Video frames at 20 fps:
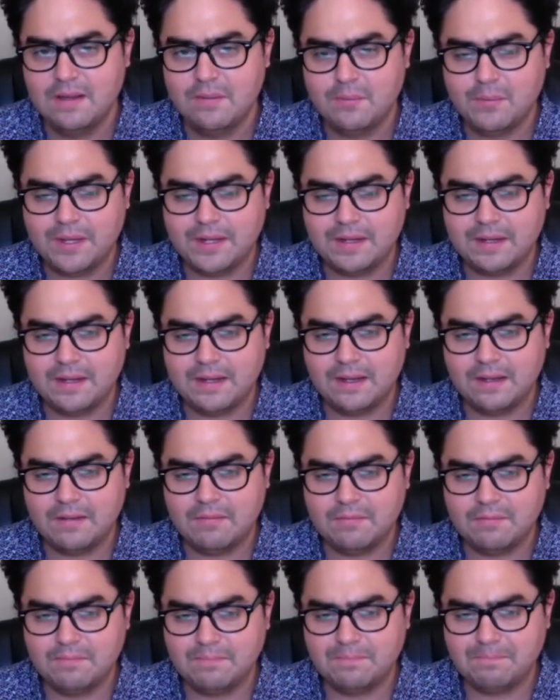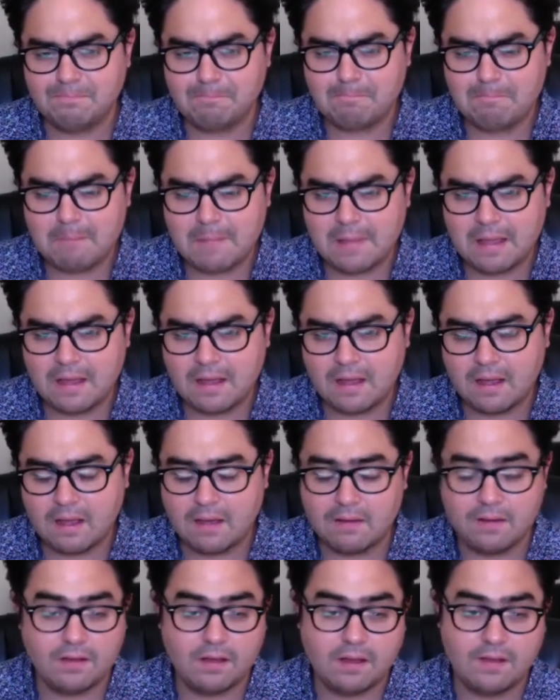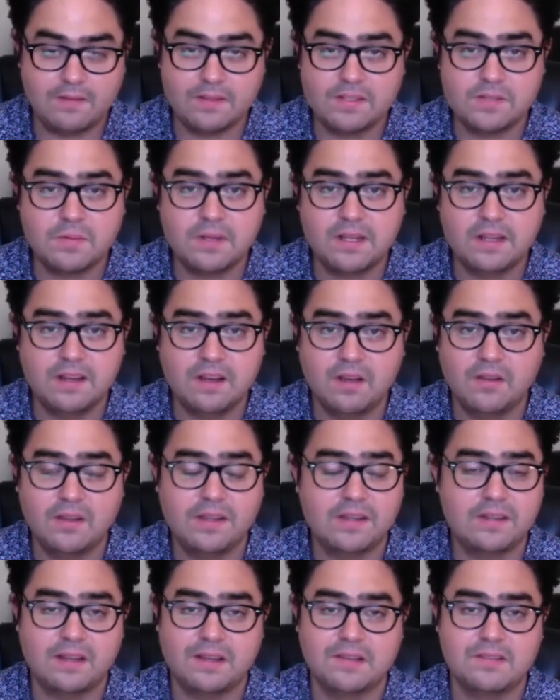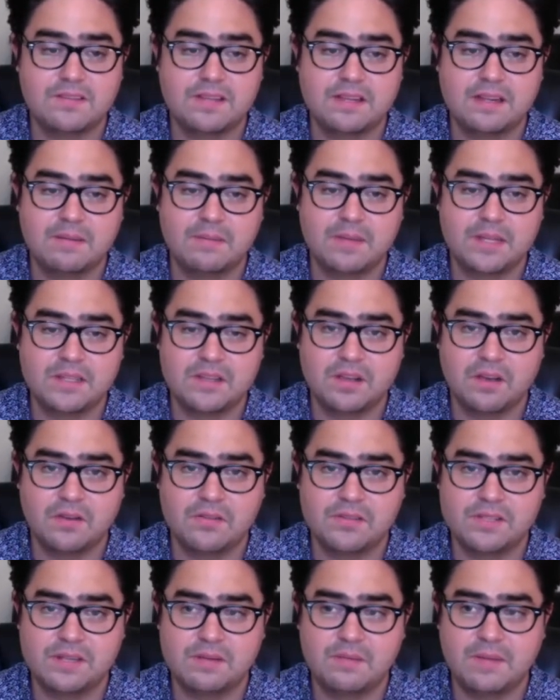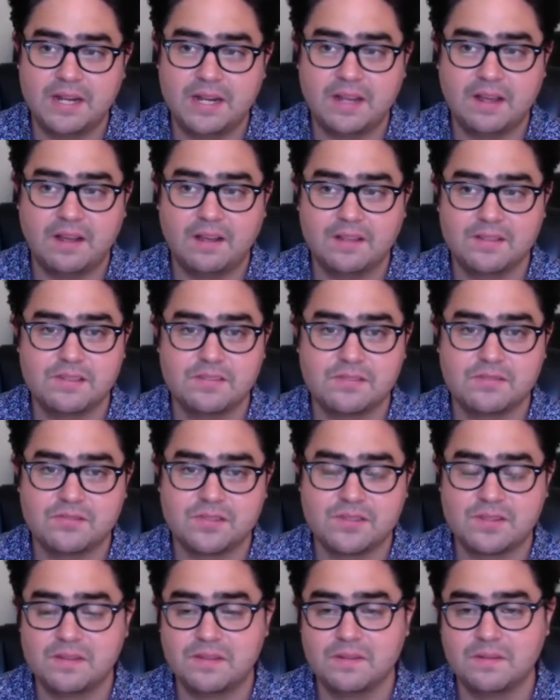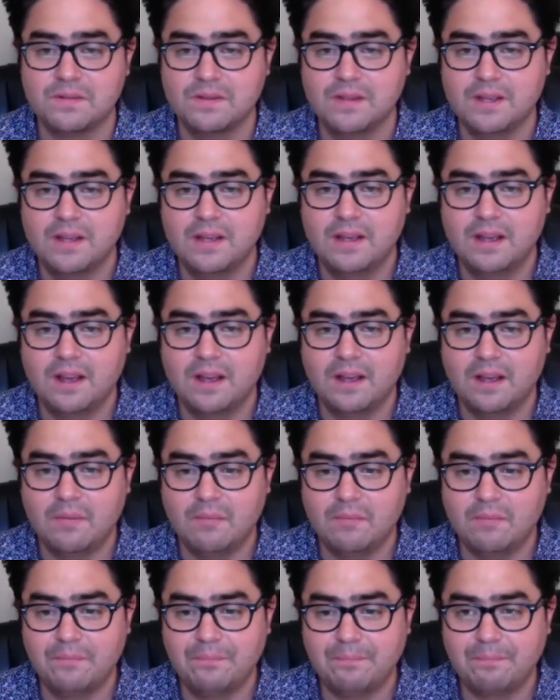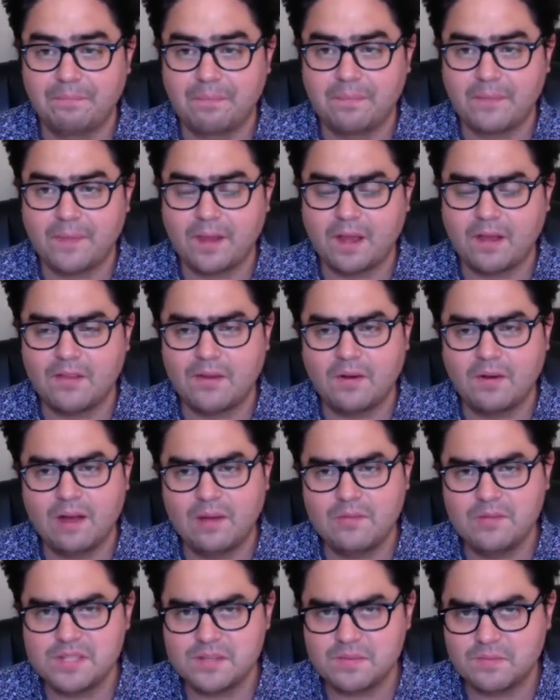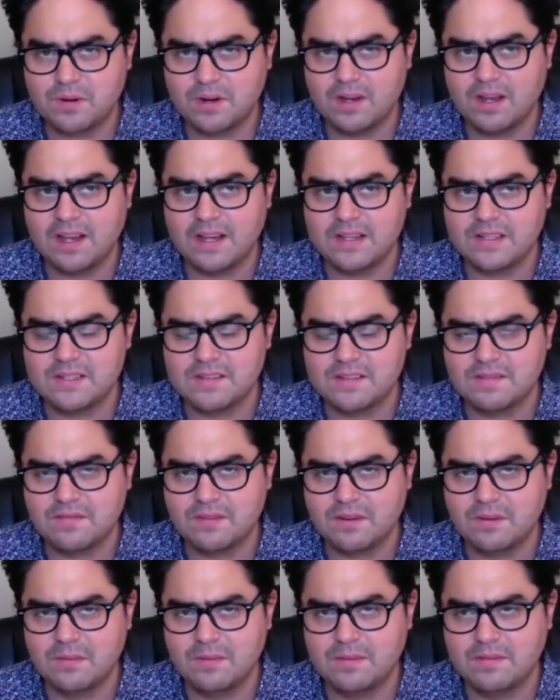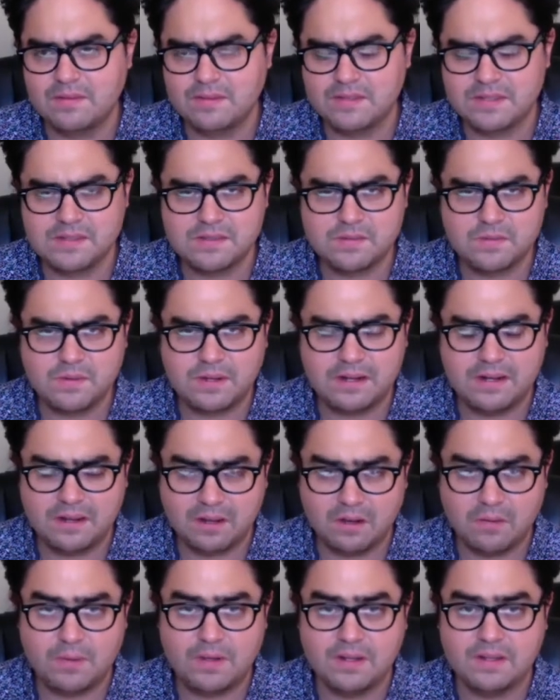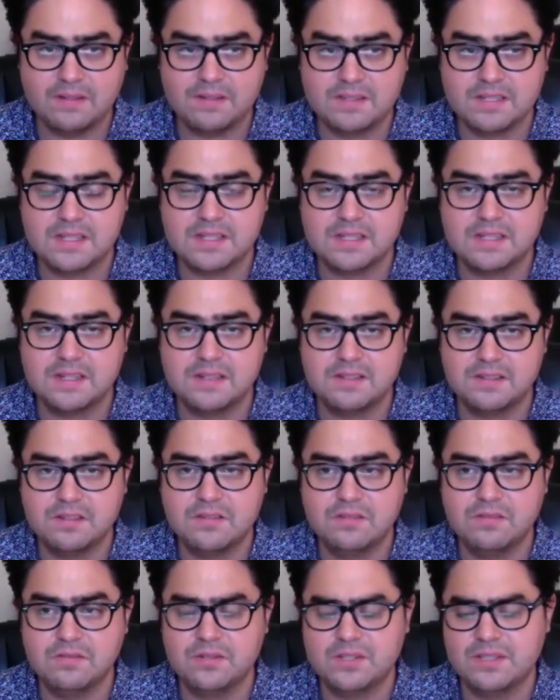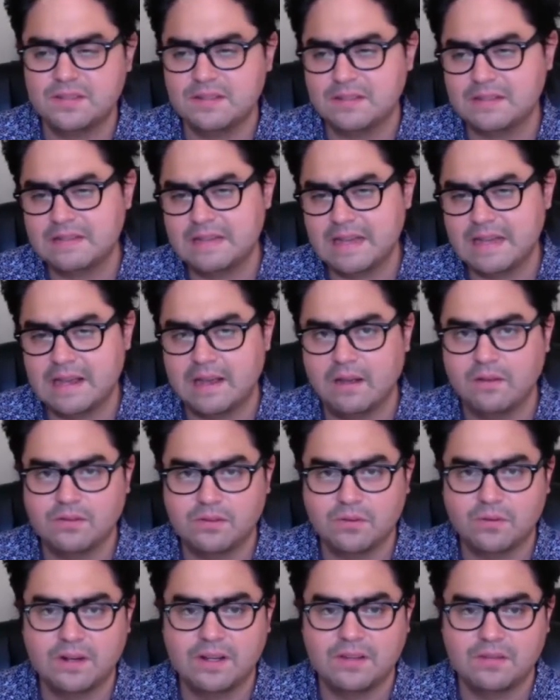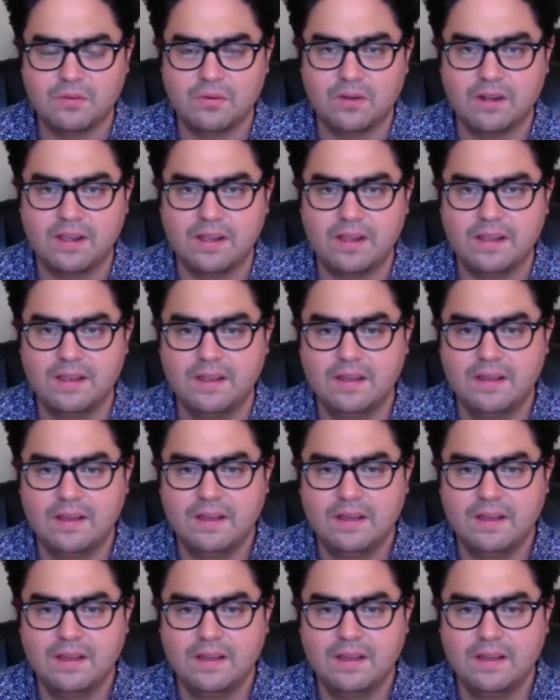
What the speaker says: But obviously, we know that Dodger Stadium has hosted many concerts too. Although I was surprised since when it opened in '62 to now 2020.